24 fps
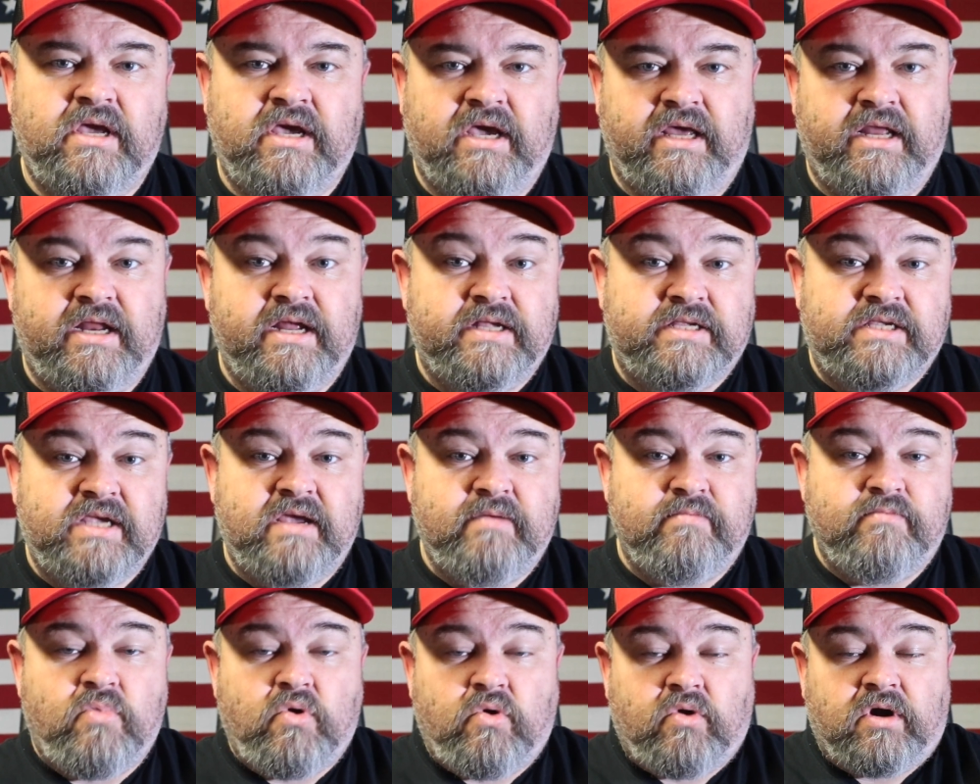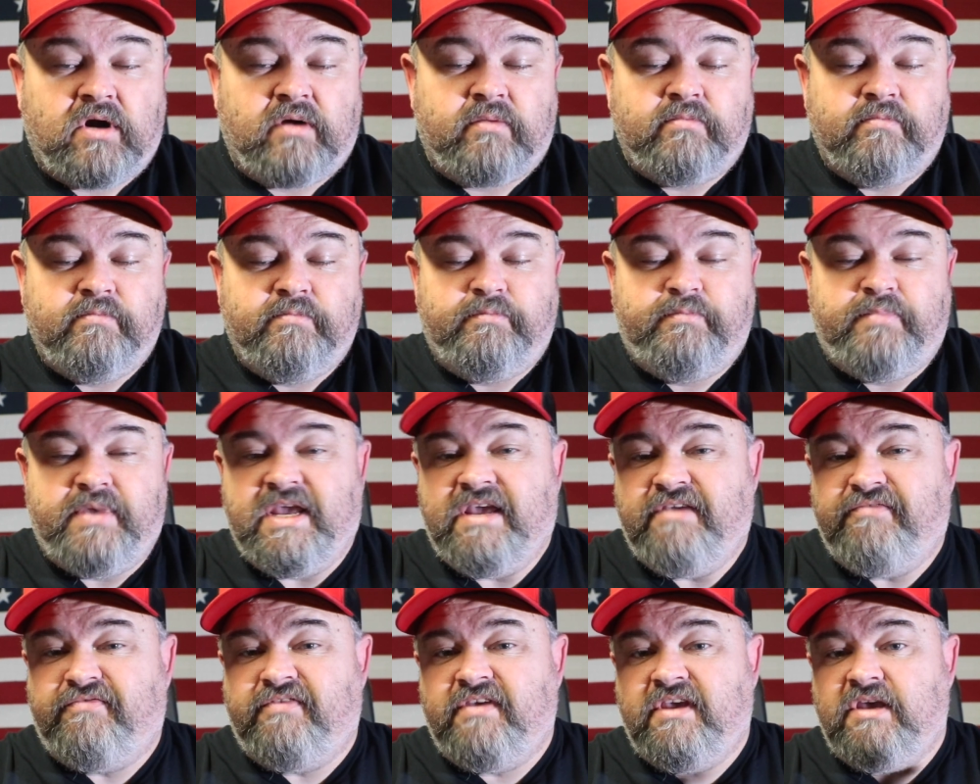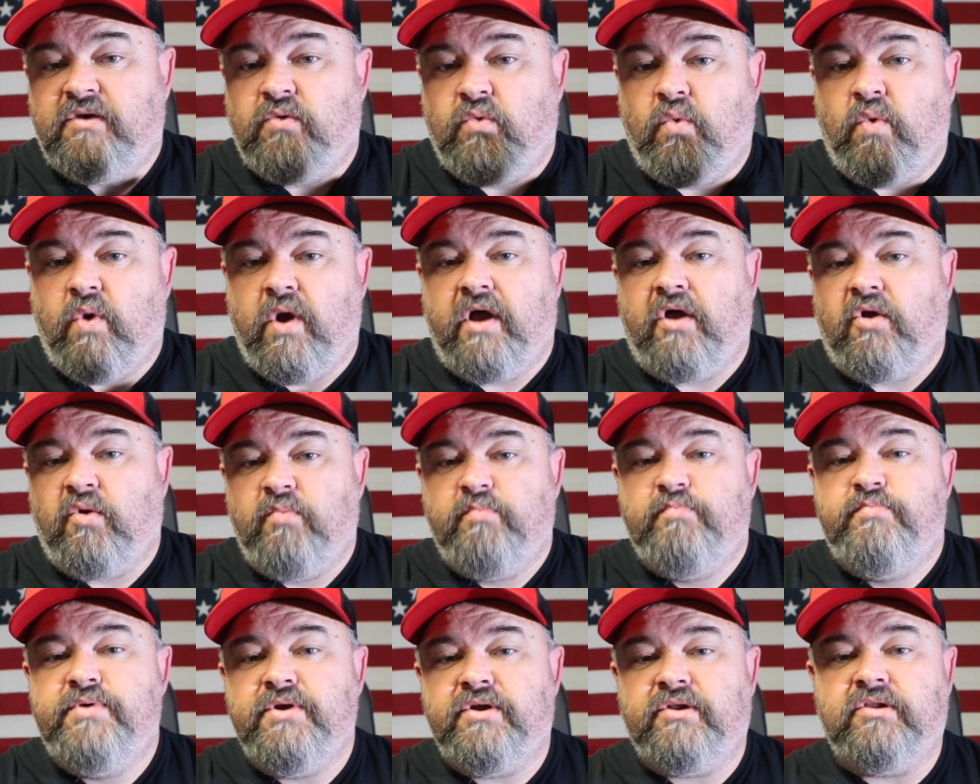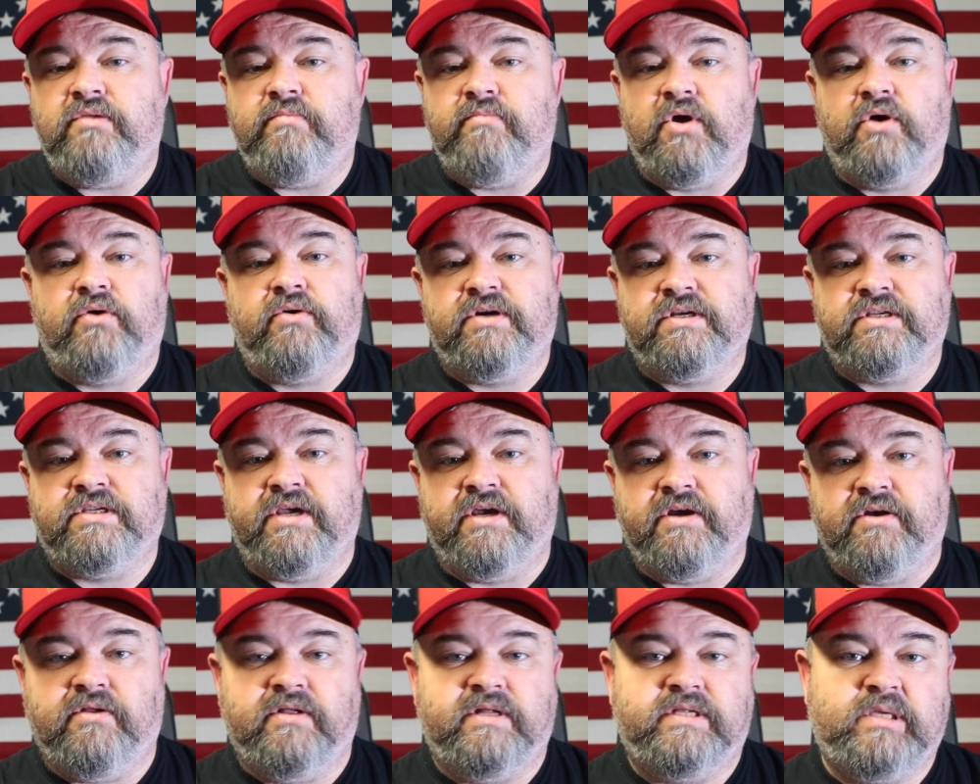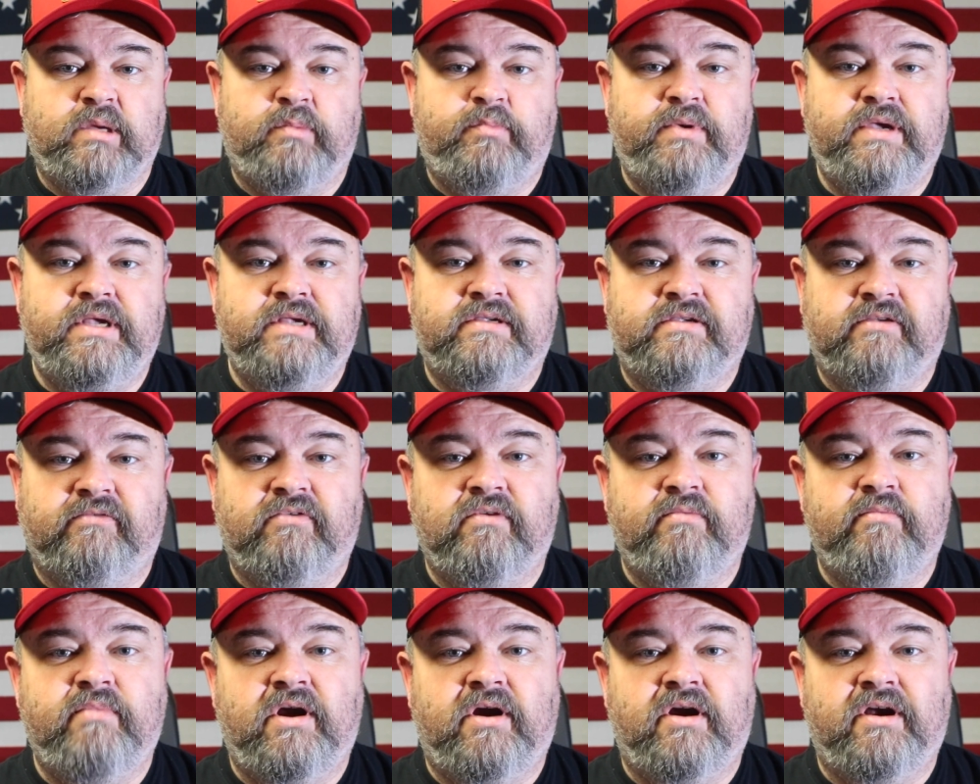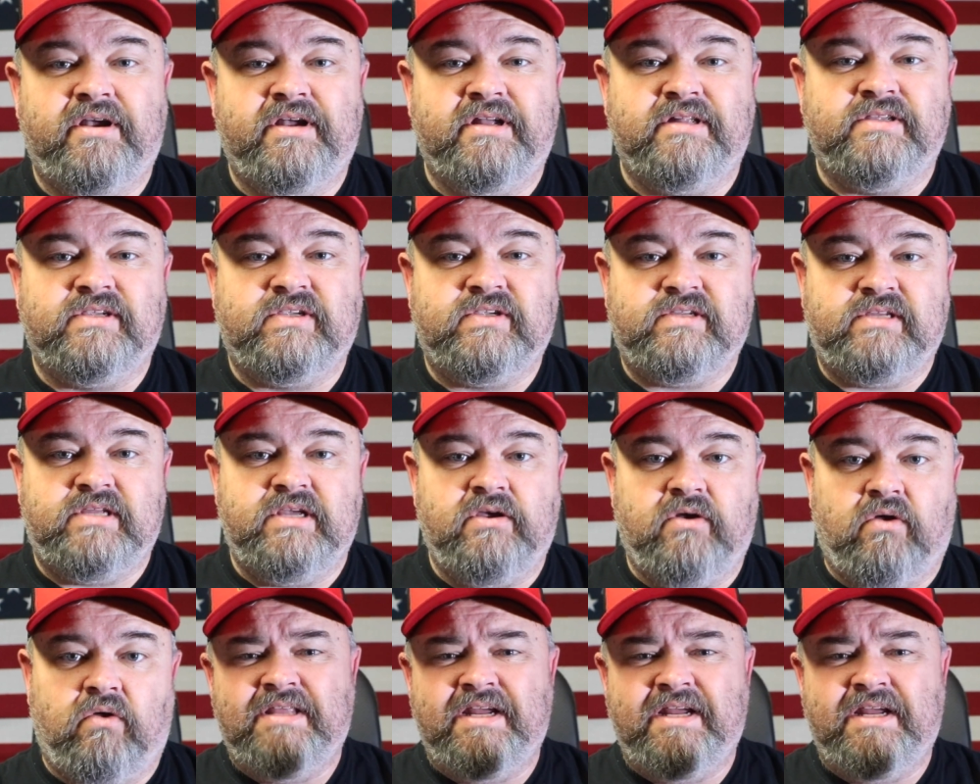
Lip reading: It is a more beefy, well-built motorcycle. It's a piece of American steel.